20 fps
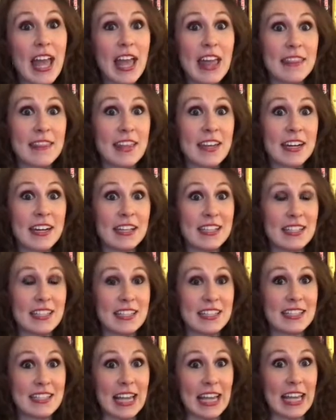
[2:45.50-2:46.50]
Then I need to
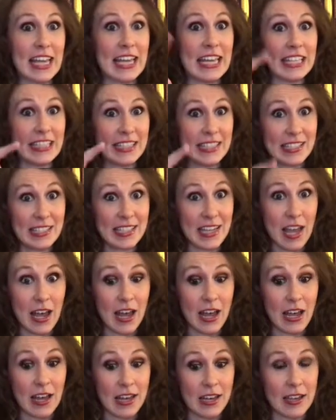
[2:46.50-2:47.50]
say, it's
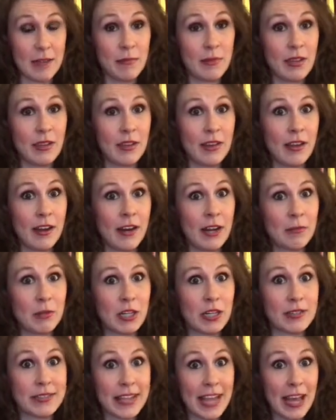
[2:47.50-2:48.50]
time. I'm going
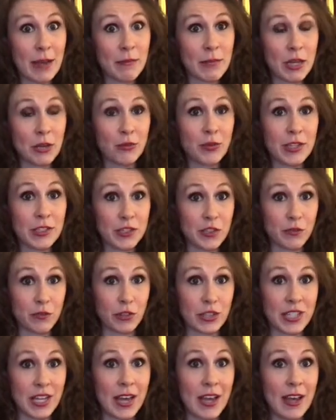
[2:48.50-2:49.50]
to tap my wrist for
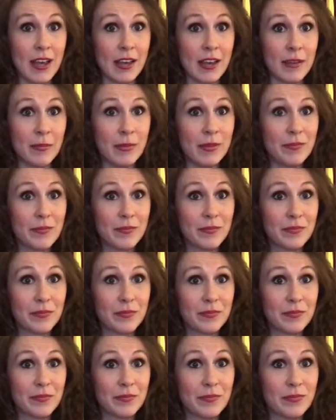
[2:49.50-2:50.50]
time.
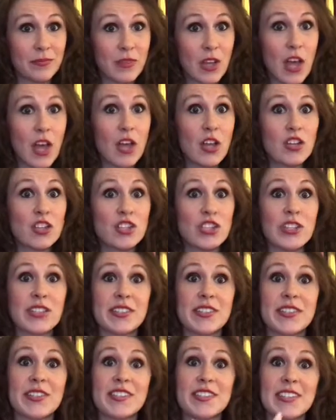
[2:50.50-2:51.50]
To
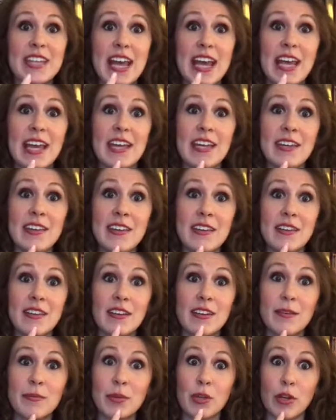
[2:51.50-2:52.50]
say,
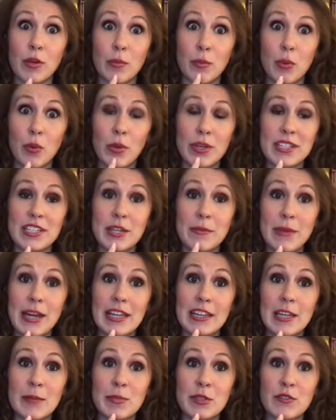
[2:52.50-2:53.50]
I'm going to point to my
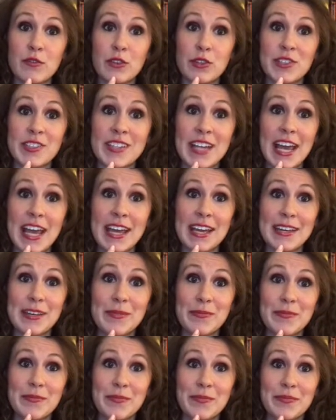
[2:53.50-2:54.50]
lips for say.
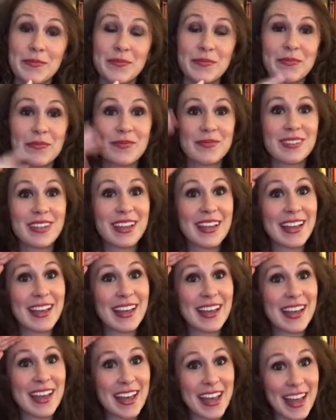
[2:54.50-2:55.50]

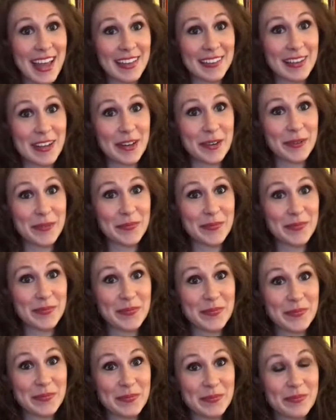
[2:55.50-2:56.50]
Hello.
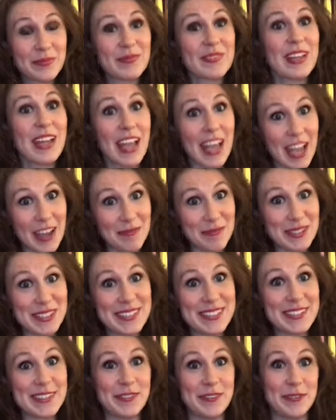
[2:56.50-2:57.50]
And we
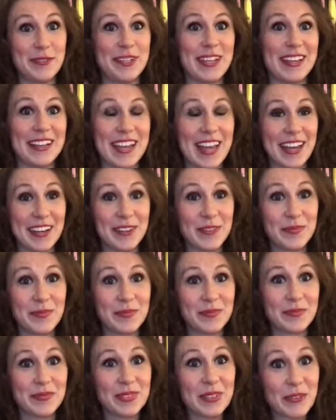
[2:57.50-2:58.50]
salute again.
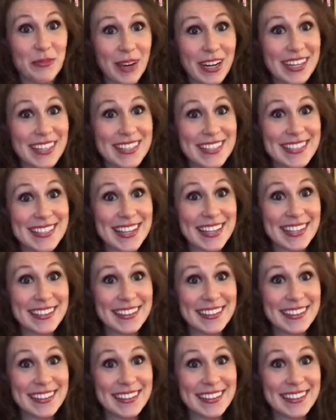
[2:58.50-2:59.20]
Ready to sing?